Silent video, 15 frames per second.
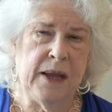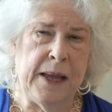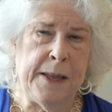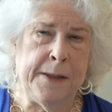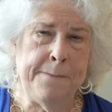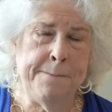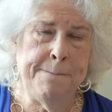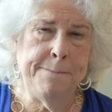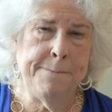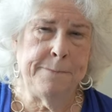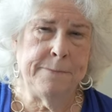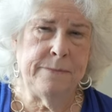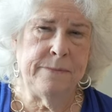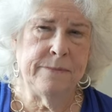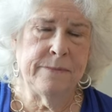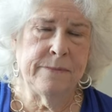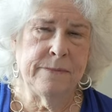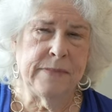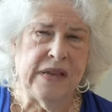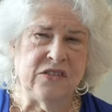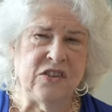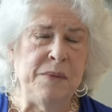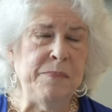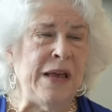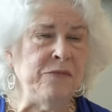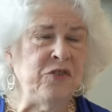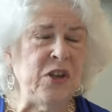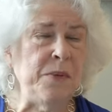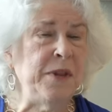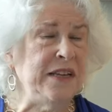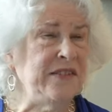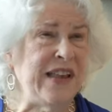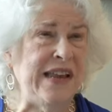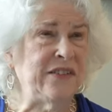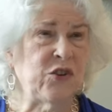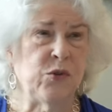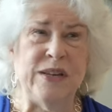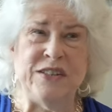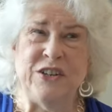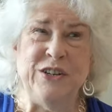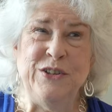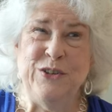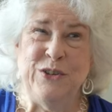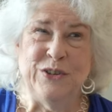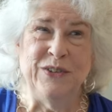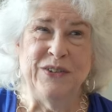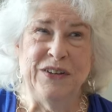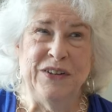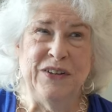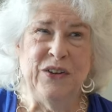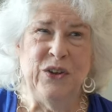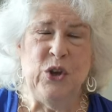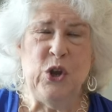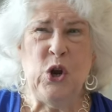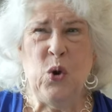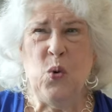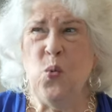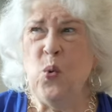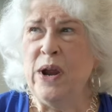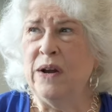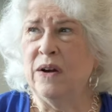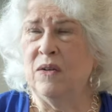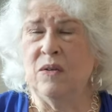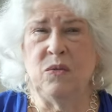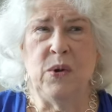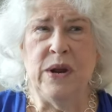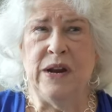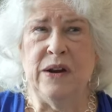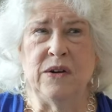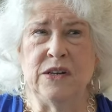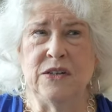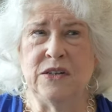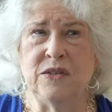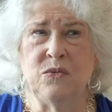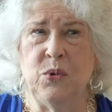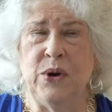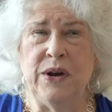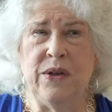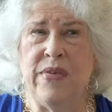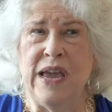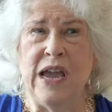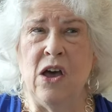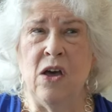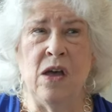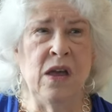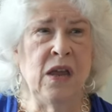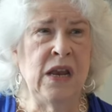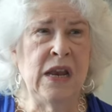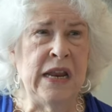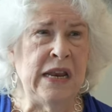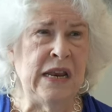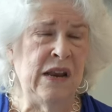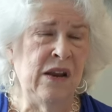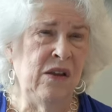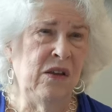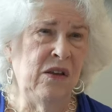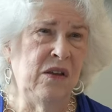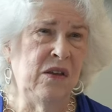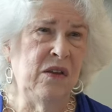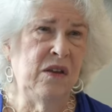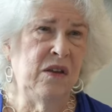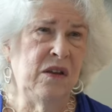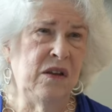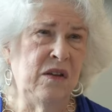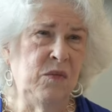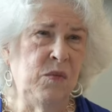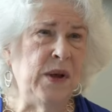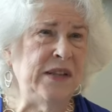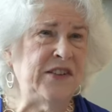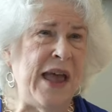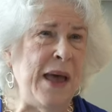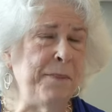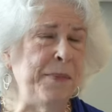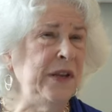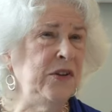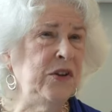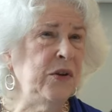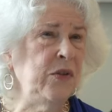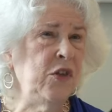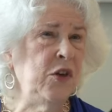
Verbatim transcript: um, sometimes siblings ask questions. Mm-hmm. You know, where where is where are they gone and what's happened to